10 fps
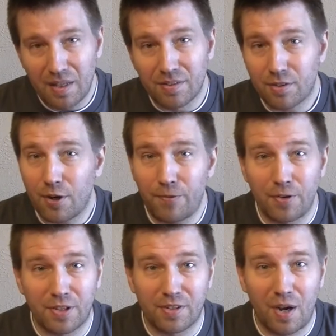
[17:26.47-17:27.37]
in
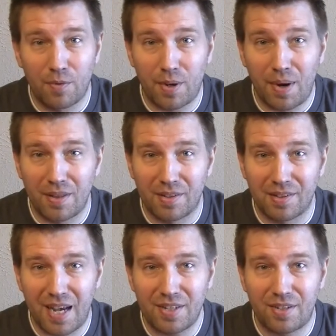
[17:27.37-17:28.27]
Starfarers of Catan was on my
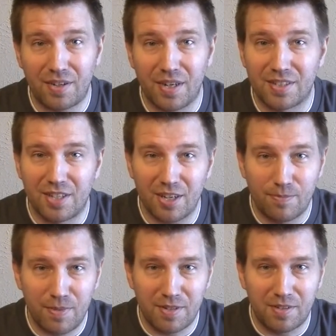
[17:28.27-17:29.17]
list last year. It
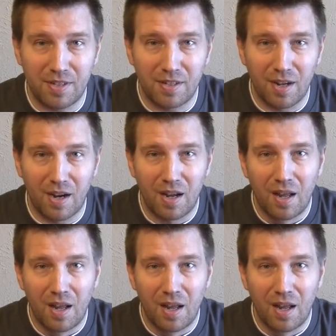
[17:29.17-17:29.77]
just missed it